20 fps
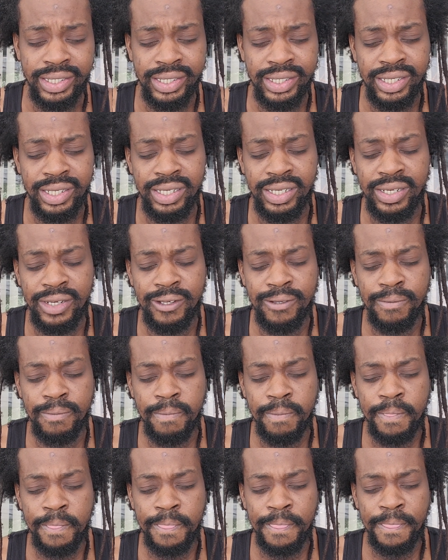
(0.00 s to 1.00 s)

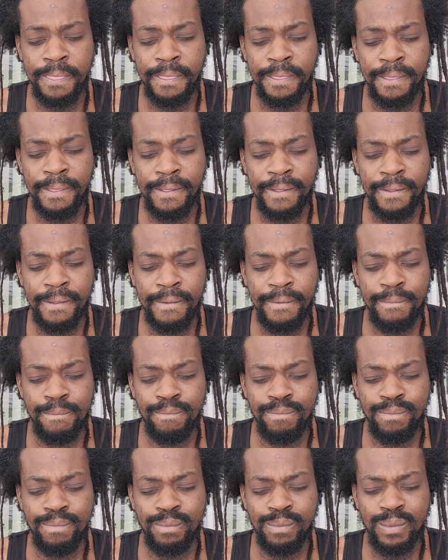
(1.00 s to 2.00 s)

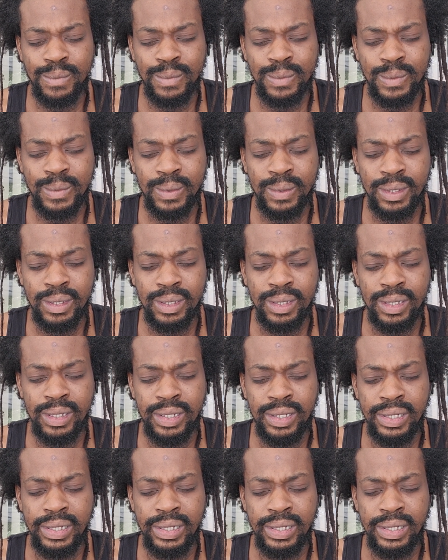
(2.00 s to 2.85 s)
No one is speaking in this clip.